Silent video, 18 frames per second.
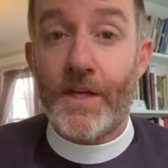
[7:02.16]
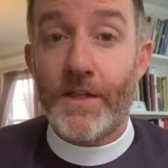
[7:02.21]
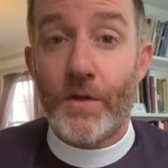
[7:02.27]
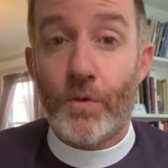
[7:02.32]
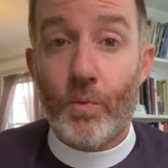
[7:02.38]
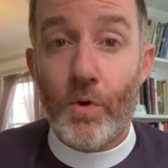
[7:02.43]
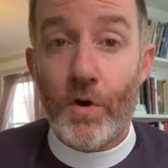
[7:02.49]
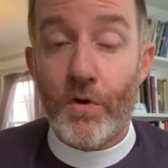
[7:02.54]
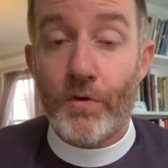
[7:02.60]
in
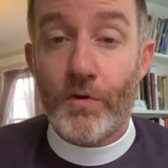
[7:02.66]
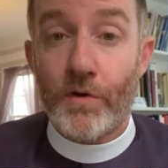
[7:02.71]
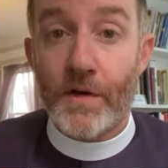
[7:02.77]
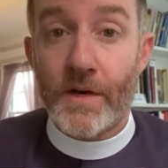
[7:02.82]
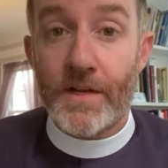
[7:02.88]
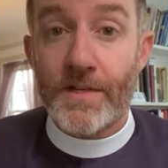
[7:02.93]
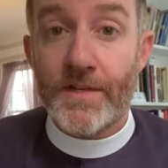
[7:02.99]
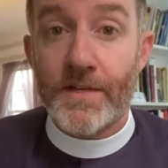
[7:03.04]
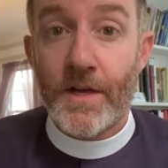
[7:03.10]
the
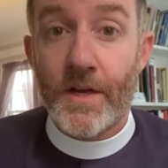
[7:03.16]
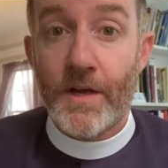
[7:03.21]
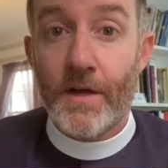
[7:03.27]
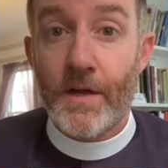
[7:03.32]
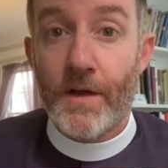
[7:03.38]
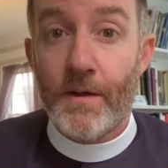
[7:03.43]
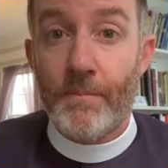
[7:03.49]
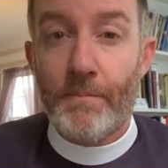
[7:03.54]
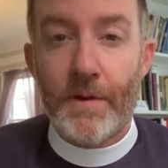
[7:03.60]
wilderness,
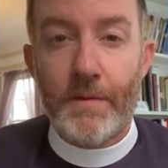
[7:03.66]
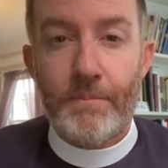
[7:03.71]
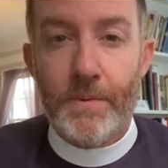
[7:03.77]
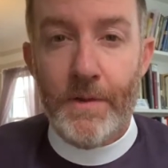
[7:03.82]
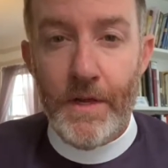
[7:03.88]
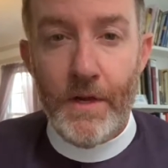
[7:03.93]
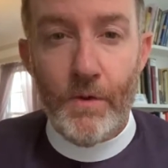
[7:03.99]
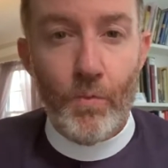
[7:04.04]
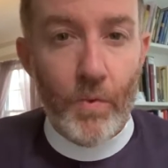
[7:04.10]
but
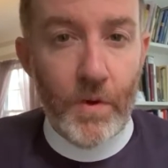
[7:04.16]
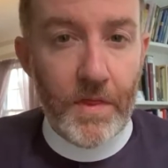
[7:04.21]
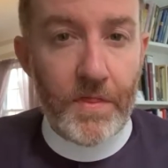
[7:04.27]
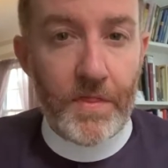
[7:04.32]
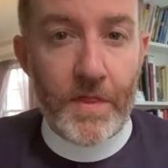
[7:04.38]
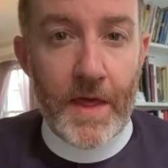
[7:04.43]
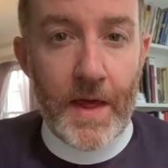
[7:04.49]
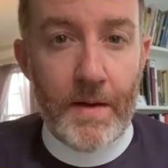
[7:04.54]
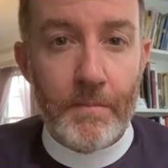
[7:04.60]
being
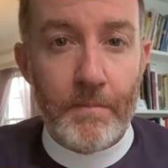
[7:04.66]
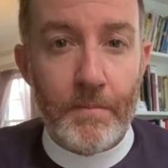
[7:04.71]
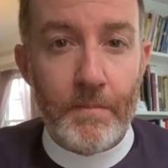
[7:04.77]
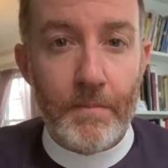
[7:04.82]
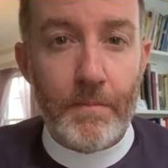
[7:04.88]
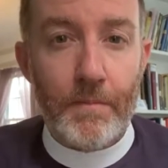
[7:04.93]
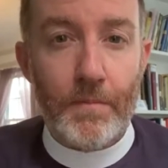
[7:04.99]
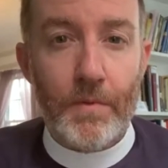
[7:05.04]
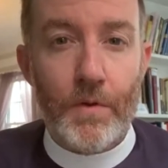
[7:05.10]
with
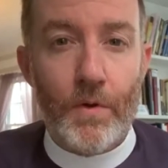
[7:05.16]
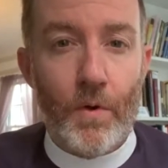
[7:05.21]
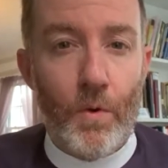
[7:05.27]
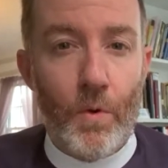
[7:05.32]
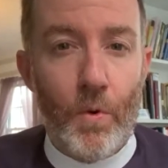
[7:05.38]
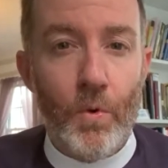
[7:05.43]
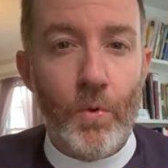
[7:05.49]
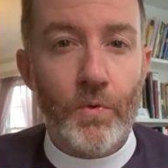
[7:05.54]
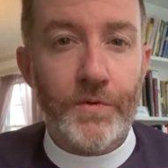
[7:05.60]
them the
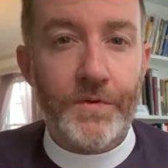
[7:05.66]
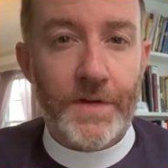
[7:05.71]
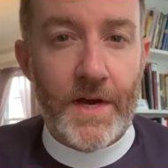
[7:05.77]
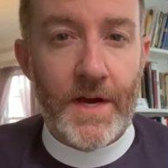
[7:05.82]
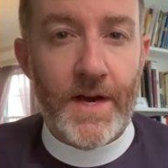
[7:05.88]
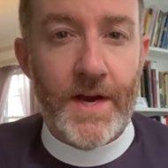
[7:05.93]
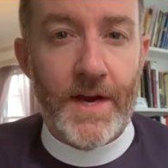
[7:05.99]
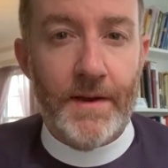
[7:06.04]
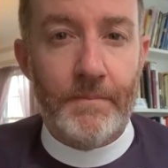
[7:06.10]
whole
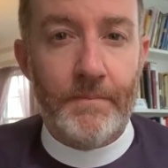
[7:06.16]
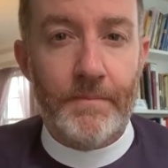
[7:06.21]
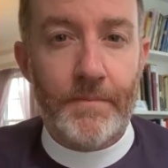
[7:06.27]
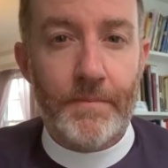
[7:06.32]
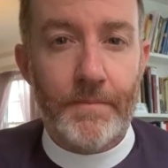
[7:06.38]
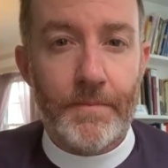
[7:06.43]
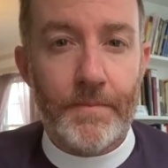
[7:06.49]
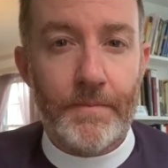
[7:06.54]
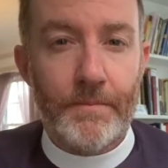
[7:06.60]
time.
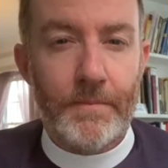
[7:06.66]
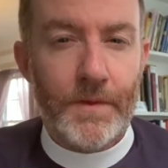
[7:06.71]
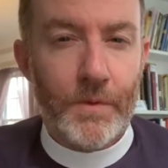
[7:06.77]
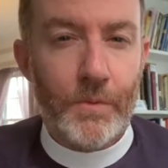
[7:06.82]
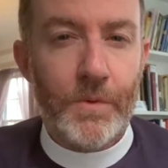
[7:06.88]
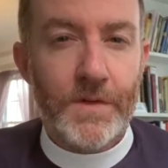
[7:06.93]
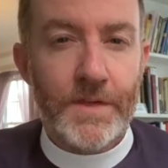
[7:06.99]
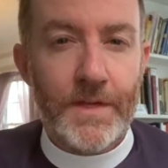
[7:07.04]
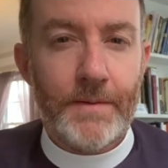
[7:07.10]

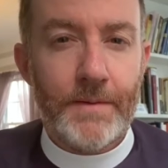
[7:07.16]
And